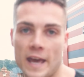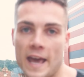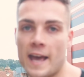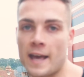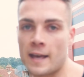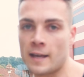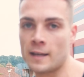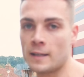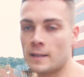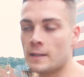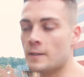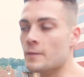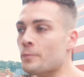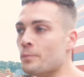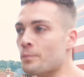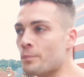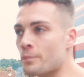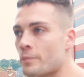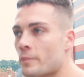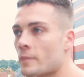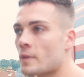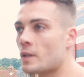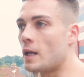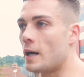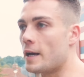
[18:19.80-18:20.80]
it.
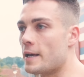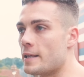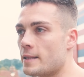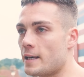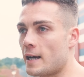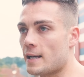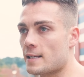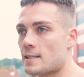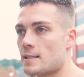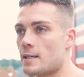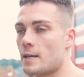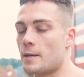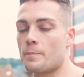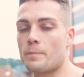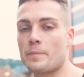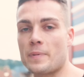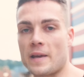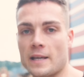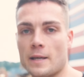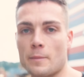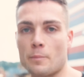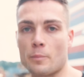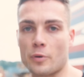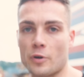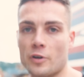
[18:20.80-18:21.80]
Like, that's a
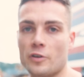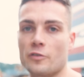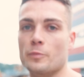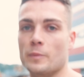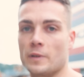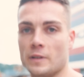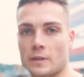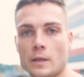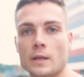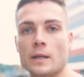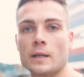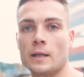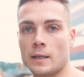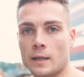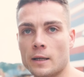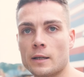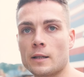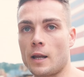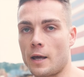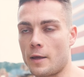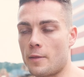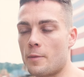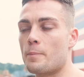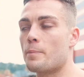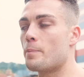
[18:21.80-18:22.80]
big improvement.
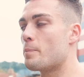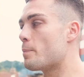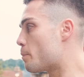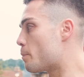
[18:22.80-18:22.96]
Like,